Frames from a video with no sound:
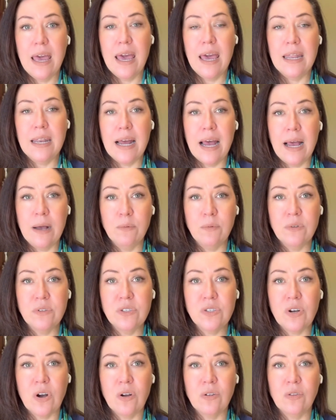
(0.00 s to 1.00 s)
and I will
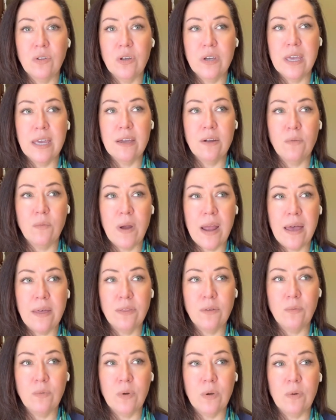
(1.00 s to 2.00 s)
start looking around
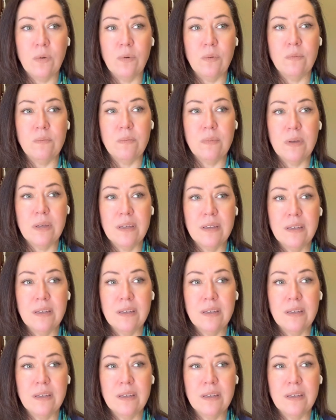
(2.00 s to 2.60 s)
the room